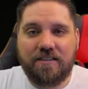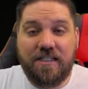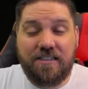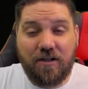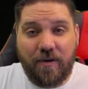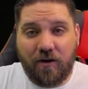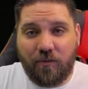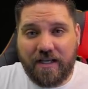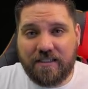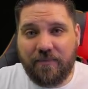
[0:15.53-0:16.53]
GTOmega
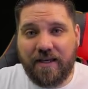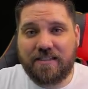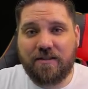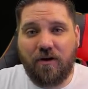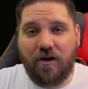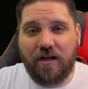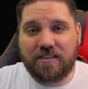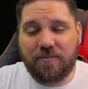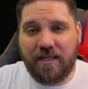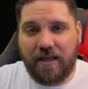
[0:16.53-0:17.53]
Racing makes some
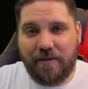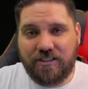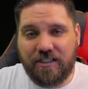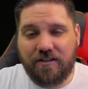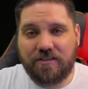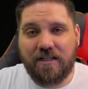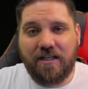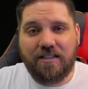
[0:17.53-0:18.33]
awesome gaming chairs.